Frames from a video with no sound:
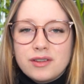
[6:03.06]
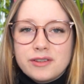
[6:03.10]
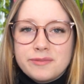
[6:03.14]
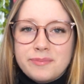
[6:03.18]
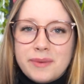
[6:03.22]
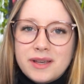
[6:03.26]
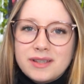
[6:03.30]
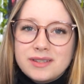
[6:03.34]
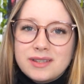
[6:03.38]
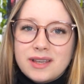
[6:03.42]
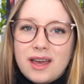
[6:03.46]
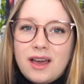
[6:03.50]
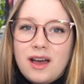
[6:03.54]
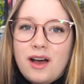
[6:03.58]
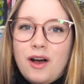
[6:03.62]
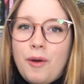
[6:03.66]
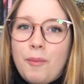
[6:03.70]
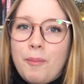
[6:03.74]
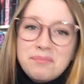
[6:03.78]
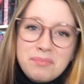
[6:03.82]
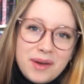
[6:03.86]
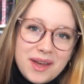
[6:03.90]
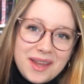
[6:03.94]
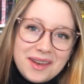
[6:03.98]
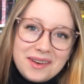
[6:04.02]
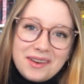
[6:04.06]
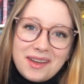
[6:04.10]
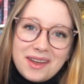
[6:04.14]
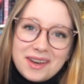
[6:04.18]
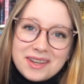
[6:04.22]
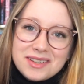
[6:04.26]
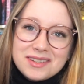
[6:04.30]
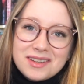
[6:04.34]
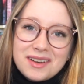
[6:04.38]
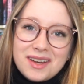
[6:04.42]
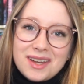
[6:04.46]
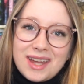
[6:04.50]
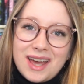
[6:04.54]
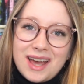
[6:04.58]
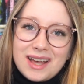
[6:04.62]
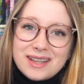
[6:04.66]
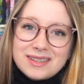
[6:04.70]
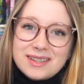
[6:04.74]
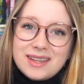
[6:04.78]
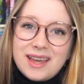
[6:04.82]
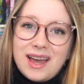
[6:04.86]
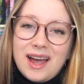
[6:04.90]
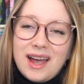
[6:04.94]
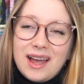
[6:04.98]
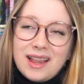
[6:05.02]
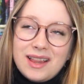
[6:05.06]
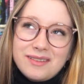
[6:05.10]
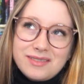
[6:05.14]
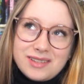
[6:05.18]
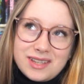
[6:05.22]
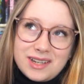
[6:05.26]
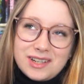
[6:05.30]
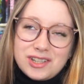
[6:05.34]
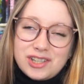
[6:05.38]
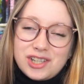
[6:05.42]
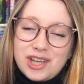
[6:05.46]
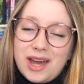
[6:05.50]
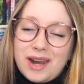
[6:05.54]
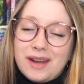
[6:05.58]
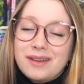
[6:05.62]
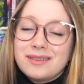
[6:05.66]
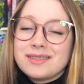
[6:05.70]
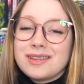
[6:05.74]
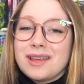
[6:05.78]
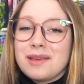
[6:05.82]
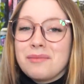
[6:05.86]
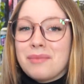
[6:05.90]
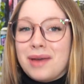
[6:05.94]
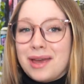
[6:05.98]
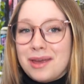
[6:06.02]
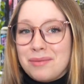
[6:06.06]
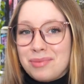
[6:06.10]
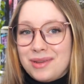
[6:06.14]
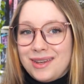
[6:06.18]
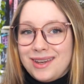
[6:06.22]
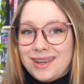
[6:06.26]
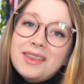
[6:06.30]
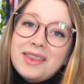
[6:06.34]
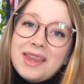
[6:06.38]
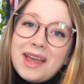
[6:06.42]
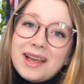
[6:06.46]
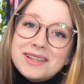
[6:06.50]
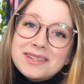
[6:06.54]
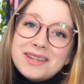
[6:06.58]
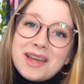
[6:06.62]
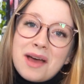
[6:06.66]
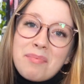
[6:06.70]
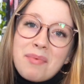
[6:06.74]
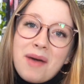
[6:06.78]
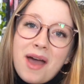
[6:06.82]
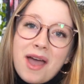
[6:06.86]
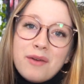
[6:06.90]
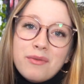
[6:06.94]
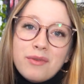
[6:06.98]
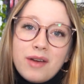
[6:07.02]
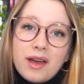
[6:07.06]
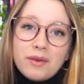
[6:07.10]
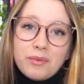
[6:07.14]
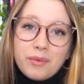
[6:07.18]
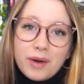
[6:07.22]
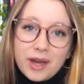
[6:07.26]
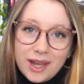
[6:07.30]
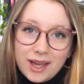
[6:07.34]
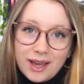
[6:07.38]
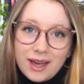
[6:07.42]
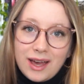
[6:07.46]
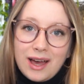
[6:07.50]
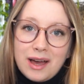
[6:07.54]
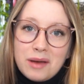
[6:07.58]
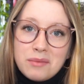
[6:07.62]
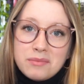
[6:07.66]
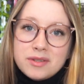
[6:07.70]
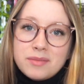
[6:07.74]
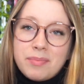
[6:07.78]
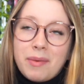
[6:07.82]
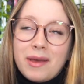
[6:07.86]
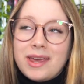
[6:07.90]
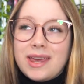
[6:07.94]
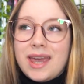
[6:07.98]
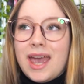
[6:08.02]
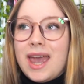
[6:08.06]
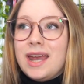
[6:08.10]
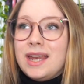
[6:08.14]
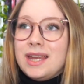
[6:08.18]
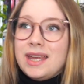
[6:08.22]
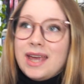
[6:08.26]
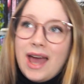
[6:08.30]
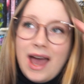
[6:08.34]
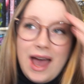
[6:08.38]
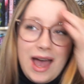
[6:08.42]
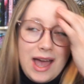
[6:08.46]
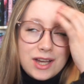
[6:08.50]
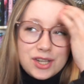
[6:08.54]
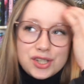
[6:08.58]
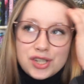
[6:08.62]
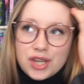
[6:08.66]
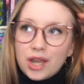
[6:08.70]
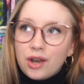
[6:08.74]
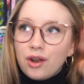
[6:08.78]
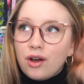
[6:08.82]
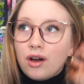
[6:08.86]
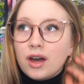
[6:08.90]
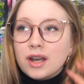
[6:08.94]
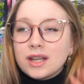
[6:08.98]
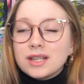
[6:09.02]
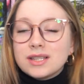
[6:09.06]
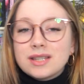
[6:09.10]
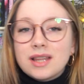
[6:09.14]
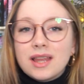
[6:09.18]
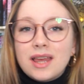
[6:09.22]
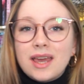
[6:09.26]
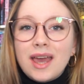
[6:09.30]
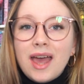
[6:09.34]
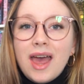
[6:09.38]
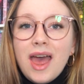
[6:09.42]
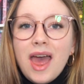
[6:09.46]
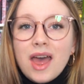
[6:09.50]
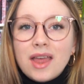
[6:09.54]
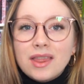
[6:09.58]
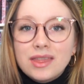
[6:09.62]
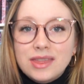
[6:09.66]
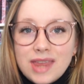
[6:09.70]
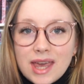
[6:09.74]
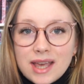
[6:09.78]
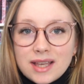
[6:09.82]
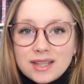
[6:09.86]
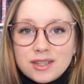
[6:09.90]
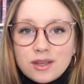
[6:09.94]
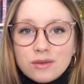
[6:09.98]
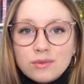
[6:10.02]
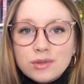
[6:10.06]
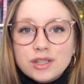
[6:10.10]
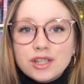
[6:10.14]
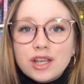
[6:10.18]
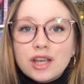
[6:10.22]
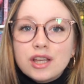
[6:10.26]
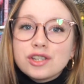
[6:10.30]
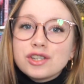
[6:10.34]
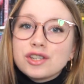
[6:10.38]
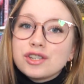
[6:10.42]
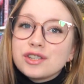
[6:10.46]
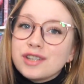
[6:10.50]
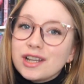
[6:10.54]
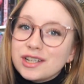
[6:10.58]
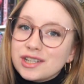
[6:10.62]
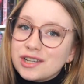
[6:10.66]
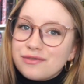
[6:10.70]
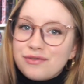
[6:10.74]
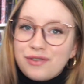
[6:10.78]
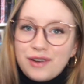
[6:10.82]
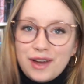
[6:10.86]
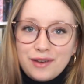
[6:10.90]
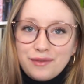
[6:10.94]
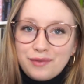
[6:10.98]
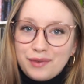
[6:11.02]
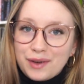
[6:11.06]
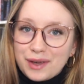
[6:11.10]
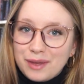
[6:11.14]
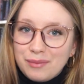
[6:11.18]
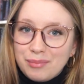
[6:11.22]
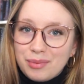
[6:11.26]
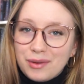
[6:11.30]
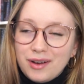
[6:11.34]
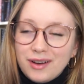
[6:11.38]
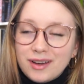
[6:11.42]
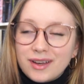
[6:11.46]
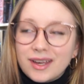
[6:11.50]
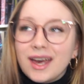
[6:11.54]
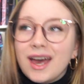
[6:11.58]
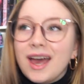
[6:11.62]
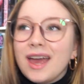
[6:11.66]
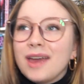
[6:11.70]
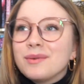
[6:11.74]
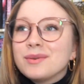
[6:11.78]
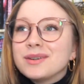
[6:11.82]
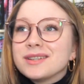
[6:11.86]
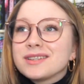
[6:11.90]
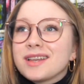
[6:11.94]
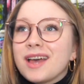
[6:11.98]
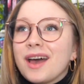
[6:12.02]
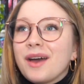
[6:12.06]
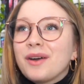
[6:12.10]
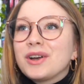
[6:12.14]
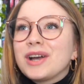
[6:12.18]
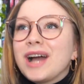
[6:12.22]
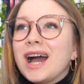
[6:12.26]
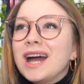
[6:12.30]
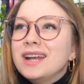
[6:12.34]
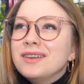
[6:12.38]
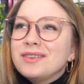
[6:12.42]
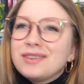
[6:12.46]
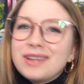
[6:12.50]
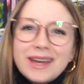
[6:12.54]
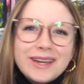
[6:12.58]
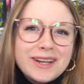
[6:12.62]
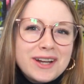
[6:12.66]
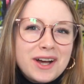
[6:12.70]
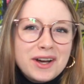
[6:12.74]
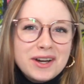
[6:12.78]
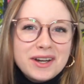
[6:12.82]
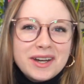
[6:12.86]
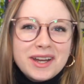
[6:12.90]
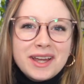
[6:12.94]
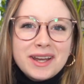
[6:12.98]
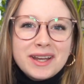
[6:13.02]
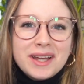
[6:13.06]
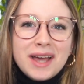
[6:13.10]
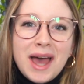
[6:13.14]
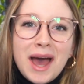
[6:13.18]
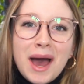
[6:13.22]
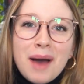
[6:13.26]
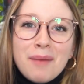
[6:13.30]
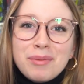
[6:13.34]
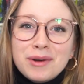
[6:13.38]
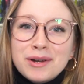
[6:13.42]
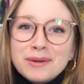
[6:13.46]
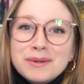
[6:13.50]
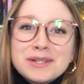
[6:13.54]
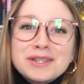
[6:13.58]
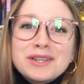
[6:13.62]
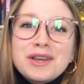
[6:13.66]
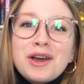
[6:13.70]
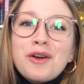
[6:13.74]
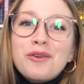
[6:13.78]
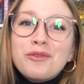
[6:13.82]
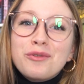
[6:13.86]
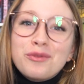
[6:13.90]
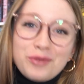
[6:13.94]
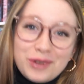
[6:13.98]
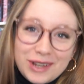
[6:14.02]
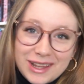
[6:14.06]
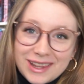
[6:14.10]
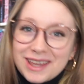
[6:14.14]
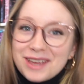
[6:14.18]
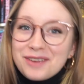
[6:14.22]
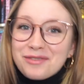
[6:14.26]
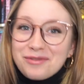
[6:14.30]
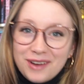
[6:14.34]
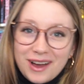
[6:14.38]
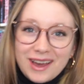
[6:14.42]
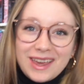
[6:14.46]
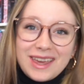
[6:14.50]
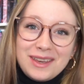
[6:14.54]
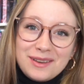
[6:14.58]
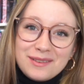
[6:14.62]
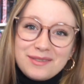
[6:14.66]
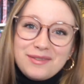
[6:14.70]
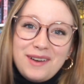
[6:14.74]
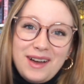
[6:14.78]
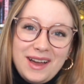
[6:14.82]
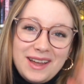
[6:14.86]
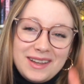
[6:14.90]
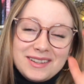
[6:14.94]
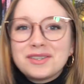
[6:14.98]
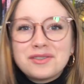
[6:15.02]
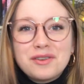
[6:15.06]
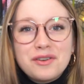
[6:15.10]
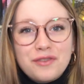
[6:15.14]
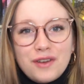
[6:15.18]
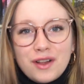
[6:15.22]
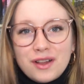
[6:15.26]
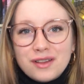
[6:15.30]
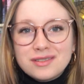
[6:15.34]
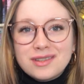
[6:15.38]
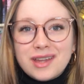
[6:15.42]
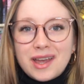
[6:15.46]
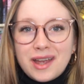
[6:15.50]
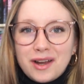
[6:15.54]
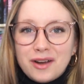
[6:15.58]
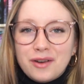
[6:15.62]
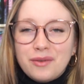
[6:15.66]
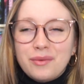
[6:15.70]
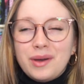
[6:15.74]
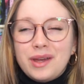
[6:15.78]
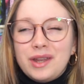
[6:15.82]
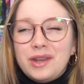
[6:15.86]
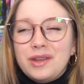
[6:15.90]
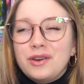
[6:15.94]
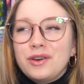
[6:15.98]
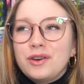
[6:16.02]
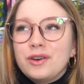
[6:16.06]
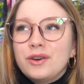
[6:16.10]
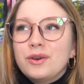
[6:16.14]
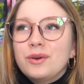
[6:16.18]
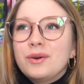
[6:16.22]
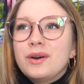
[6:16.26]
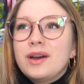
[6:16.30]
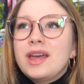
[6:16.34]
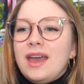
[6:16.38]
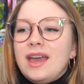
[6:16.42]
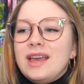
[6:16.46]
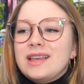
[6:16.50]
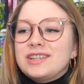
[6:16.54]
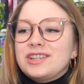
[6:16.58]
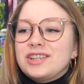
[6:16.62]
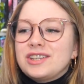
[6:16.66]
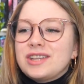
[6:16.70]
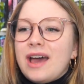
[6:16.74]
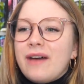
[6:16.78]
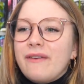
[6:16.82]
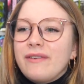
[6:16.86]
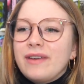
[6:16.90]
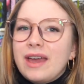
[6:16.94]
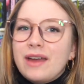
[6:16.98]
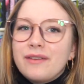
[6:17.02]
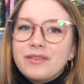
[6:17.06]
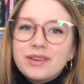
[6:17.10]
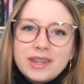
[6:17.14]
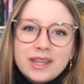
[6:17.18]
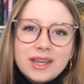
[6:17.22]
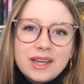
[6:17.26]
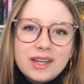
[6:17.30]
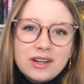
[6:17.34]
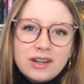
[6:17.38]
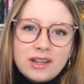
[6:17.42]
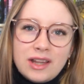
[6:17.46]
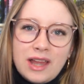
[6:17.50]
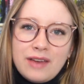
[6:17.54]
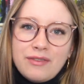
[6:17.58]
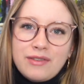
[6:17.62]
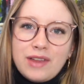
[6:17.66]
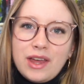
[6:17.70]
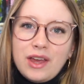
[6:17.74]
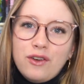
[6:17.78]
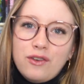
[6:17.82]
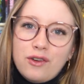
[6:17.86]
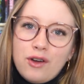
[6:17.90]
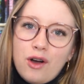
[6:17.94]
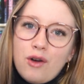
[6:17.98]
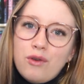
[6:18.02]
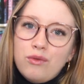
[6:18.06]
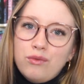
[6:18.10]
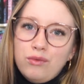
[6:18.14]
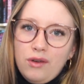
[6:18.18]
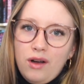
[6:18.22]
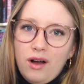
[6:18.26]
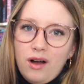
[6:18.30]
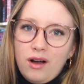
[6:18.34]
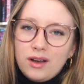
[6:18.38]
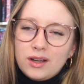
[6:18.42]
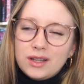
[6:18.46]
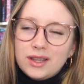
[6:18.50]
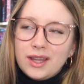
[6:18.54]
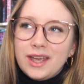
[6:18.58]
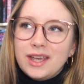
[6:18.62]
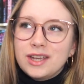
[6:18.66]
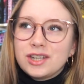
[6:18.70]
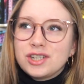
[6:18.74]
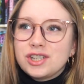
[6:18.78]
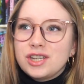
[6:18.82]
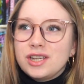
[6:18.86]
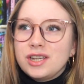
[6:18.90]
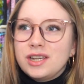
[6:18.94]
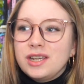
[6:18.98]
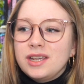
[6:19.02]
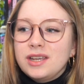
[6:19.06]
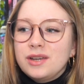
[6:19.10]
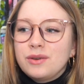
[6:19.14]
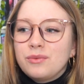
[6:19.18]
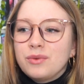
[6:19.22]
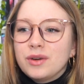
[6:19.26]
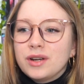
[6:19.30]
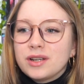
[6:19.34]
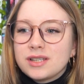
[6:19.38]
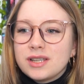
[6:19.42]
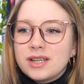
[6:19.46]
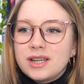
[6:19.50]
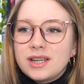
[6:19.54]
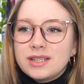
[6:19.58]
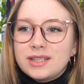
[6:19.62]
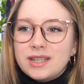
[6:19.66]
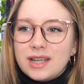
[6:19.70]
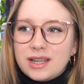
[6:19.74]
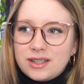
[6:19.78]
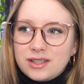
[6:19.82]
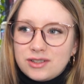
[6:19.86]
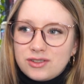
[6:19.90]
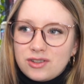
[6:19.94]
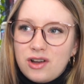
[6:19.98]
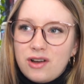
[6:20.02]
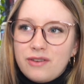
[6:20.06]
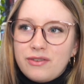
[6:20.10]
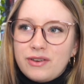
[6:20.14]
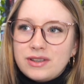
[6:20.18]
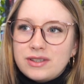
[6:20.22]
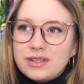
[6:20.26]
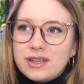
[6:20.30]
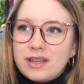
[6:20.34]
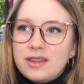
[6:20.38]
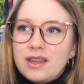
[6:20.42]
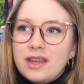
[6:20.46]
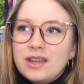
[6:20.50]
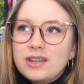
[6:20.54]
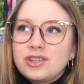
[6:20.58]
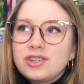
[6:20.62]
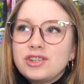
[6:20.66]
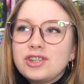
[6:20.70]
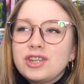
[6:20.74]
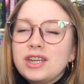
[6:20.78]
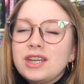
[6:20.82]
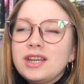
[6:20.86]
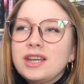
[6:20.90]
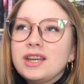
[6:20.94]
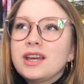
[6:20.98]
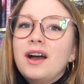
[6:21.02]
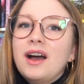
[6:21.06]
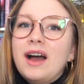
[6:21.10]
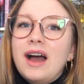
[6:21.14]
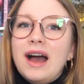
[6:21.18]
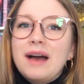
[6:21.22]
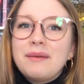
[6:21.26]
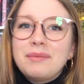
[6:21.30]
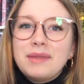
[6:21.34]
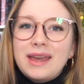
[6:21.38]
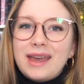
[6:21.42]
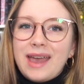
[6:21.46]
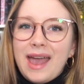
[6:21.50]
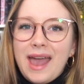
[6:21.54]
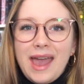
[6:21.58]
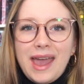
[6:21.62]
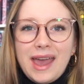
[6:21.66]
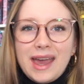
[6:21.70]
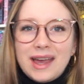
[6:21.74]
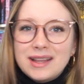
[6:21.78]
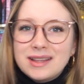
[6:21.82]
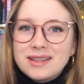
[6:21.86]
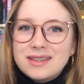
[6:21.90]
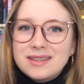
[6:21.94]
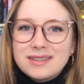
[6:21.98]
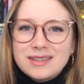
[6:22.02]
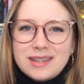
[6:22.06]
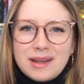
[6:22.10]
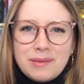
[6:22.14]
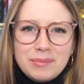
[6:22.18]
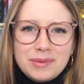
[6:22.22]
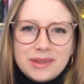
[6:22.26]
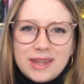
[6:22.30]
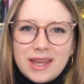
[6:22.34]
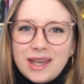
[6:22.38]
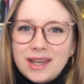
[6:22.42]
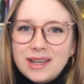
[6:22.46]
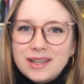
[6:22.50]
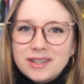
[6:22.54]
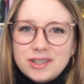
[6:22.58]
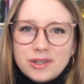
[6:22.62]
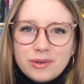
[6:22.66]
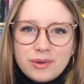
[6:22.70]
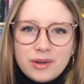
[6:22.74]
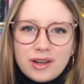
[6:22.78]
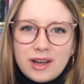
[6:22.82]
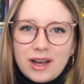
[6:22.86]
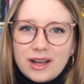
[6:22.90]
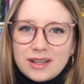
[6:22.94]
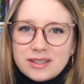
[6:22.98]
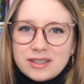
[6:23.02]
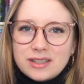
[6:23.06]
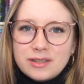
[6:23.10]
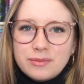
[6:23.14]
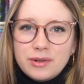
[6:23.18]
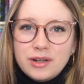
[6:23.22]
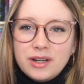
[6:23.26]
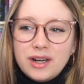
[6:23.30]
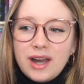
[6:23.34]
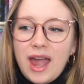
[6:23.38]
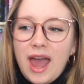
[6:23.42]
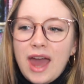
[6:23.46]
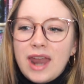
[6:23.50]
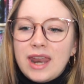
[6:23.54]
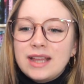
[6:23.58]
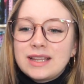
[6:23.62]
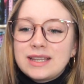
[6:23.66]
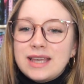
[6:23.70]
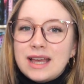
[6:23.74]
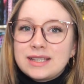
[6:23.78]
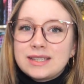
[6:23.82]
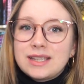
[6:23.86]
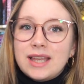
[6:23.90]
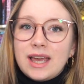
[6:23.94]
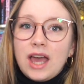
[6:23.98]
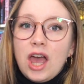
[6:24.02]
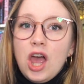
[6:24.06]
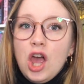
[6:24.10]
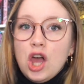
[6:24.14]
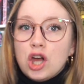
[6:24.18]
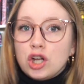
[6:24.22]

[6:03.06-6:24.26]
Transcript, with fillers: the spice scale, but not as good as the Isle of Sin and Shadows in my opinion. Next up, I read When It Comes by Katie Ash, and honestly, this was such a fun fucking book. It was kind of lighthearted, but it was really fucking fun. So it follows the heroine who is just having everything in her life like go wrong. Like she works at a dentist's office and then she um, like hands something to a customer and it gets like